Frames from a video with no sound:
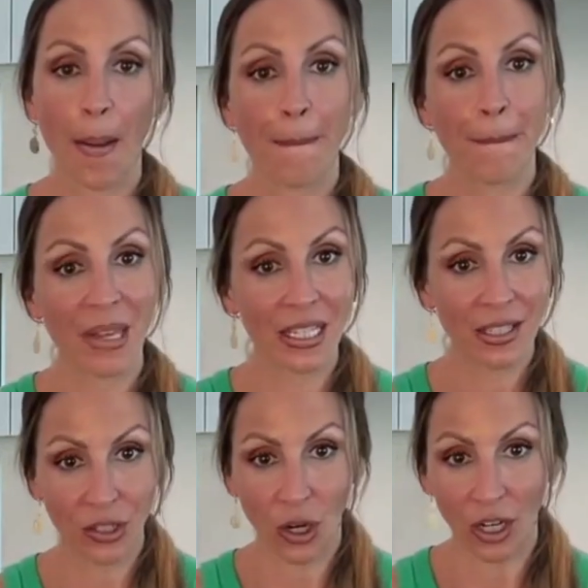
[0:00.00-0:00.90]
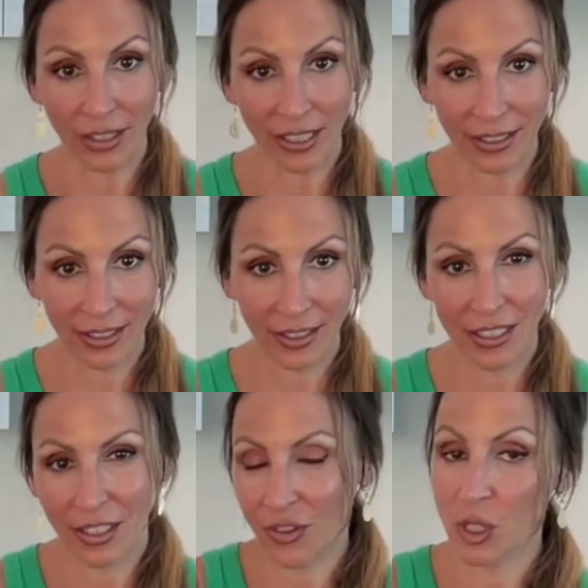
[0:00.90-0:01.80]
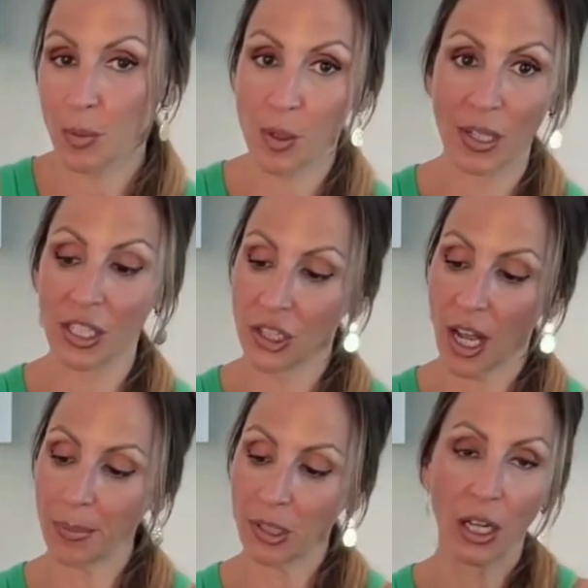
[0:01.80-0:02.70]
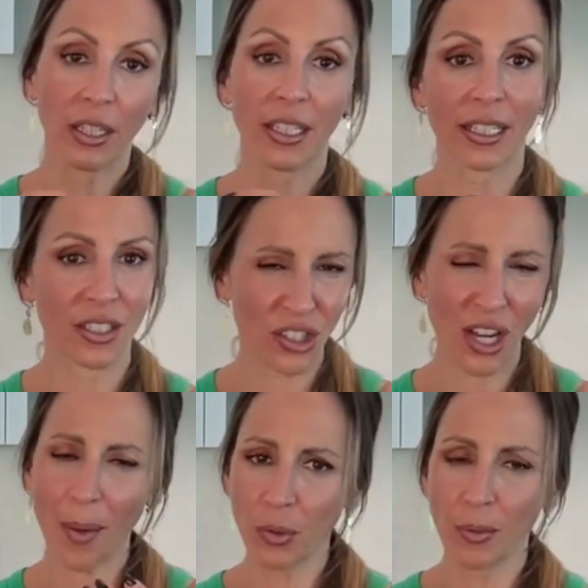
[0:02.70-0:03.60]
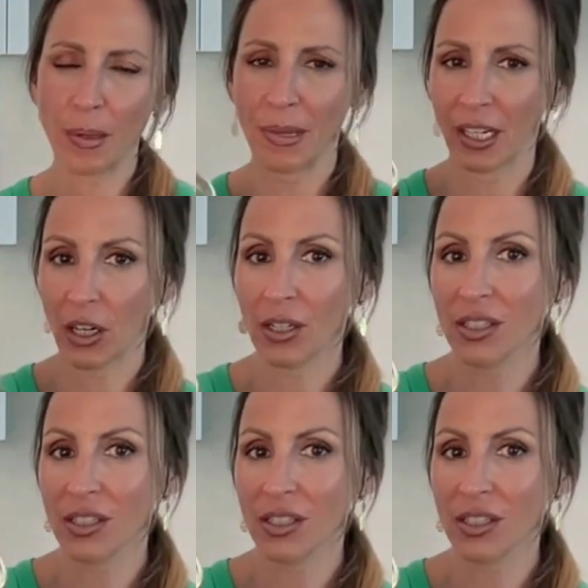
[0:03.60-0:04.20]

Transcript: minced garlic. The difference between chopped garlic is chopped would be bigger